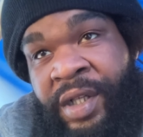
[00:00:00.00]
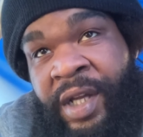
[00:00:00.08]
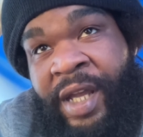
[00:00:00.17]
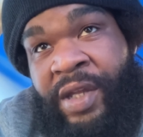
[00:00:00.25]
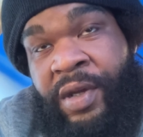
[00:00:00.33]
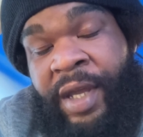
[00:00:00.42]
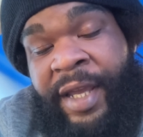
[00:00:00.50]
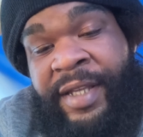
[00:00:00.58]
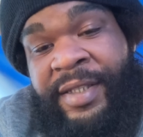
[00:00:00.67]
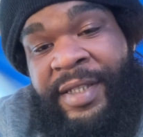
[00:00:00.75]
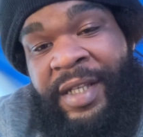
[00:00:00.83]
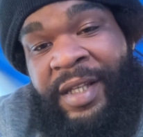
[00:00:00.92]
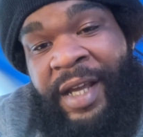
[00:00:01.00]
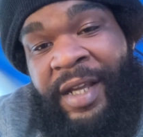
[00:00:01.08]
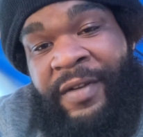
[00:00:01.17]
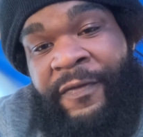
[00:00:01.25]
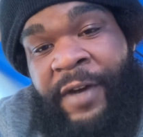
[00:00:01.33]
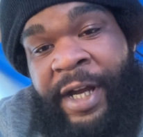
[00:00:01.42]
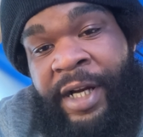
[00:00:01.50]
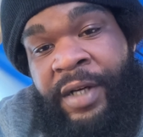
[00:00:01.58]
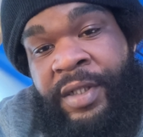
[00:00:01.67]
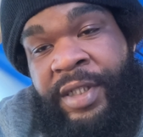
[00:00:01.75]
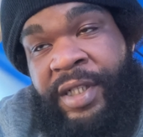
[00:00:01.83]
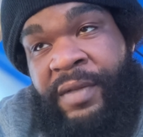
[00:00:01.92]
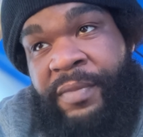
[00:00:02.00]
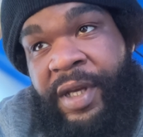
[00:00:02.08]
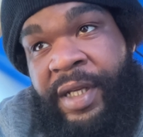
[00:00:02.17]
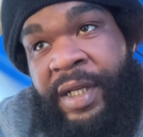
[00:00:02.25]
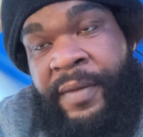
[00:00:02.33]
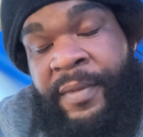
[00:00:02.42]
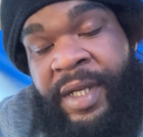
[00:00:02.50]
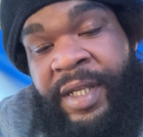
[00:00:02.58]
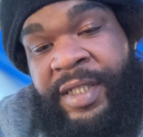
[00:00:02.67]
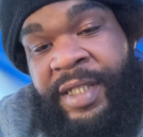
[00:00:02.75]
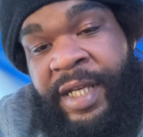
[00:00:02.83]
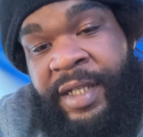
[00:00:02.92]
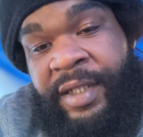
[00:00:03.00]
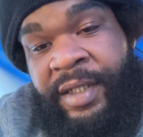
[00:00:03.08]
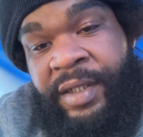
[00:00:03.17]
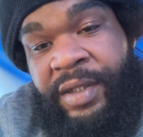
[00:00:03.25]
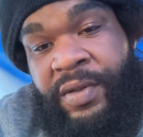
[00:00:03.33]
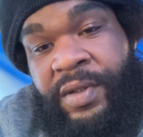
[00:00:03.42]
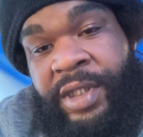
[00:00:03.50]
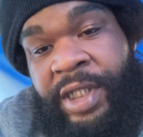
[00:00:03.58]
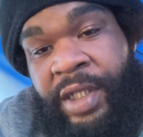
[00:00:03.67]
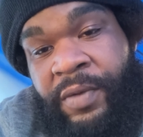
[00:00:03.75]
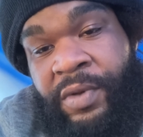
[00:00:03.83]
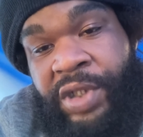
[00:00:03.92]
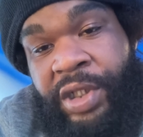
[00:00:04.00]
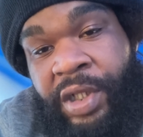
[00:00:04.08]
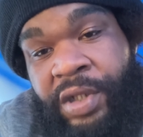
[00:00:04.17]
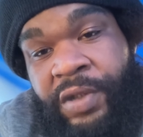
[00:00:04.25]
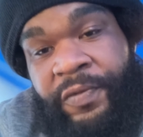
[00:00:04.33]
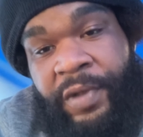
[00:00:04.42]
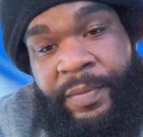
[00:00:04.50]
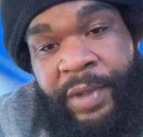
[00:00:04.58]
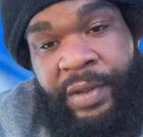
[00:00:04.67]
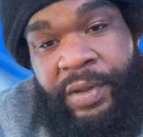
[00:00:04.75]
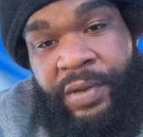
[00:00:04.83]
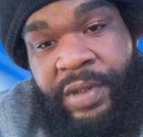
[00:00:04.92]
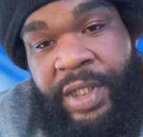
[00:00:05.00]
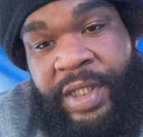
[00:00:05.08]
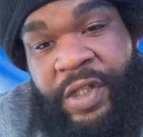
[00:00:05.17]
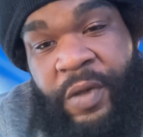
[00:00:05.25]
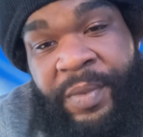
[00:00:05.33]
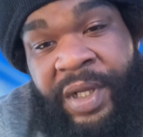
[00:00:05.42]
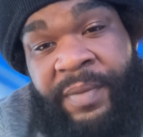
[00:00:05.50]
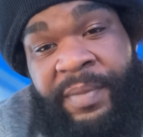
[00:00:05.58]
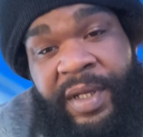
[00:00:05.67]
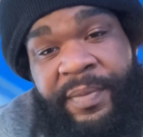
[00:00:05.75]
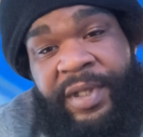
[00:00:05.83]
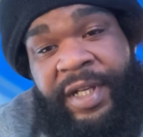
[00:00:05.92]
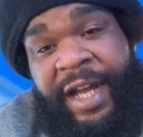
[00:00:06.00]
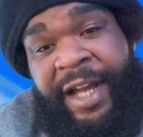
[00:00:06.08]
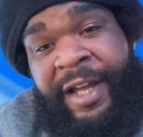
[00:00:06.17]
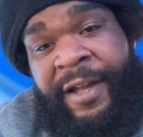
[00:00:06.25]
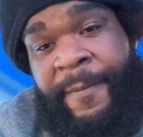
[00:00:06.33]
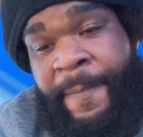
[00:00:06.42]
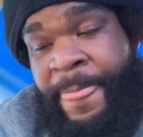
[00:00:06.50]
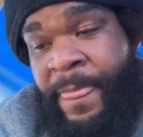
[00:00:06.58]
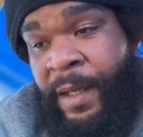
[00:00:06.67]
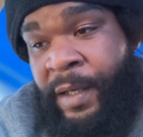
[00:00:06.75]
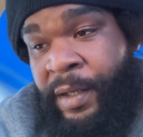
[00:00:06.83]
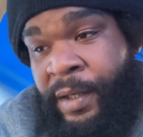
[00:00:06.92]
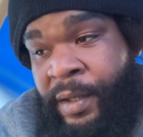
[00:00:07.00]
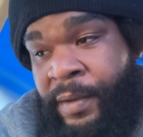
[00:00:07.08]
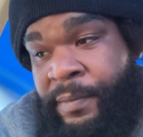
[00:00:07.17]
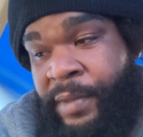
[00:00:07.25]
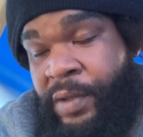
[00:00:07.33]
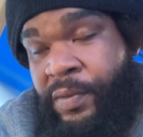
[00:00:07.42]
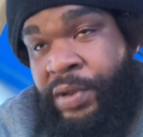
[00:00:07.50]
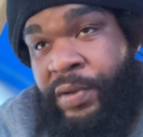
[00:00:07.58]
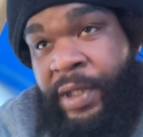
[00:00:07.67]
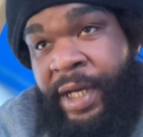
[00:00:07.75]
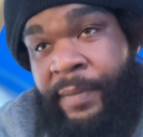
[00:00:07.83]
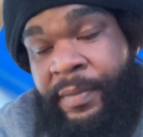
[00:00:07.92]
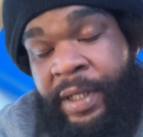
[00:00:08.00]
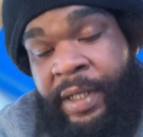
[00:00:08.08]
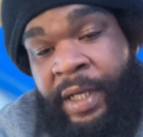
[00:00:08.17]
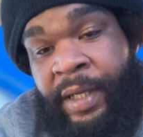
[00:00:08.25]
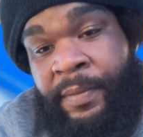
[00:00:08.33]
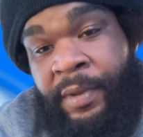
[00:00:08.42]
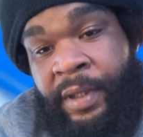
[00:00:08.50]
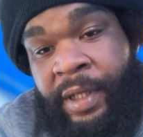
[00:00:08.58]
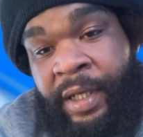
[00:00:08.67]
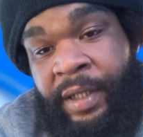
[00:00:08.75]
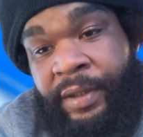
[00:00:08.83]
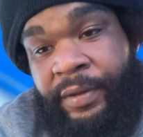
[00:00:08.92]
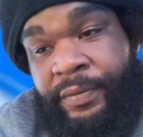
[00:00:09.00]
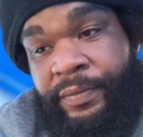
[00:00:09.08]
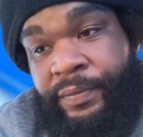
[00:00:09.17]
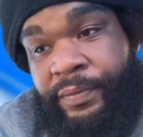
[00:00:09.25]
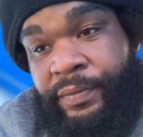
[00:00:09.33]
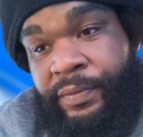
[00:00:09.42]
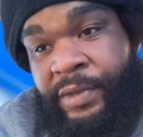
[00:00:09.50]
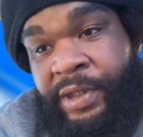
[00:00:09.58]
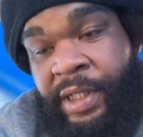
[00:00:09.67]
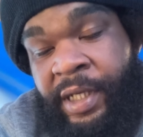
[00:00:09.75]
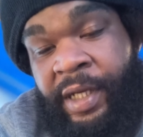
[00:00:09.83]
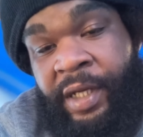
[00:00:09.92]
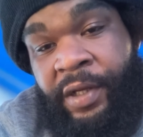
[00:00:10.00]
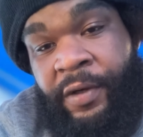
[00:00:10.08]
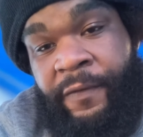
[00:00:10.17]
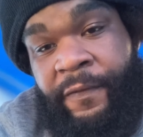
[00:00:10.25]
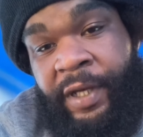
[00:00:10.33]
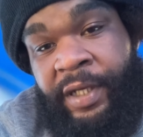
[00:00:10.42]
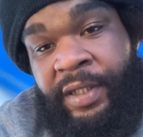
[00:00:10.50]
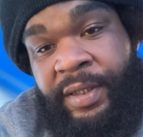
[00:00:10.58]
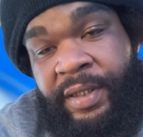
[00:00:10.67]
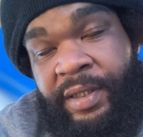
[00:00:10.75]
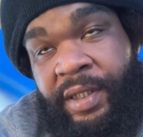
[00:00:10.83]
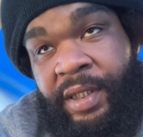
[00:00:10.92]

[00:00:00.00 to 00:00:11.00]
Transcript: and you can't see like the virus and the pandemic exactly. You can see the results from it. You see so many people dying, but with you not being able to like see it in your face,